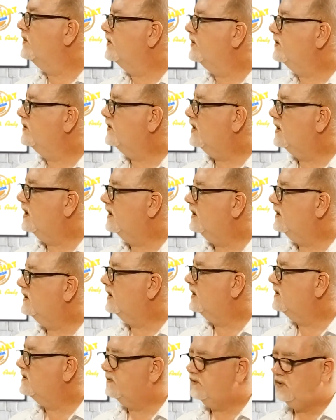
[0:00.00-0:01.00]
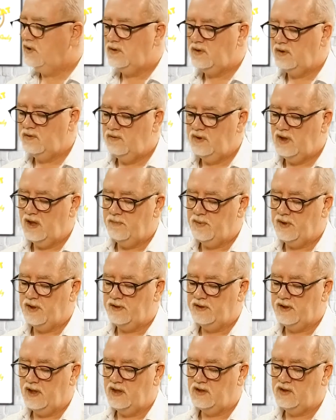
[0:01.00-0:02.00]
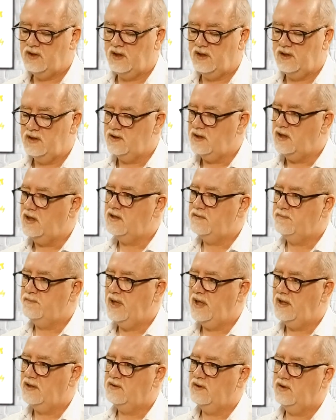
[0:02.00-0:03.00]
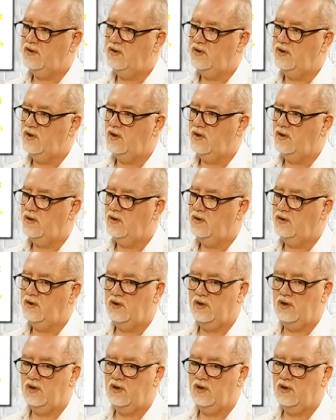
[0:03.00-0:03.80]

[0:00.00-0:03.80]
Well, there's another thing is if you're doing rehabilitation and it is based on your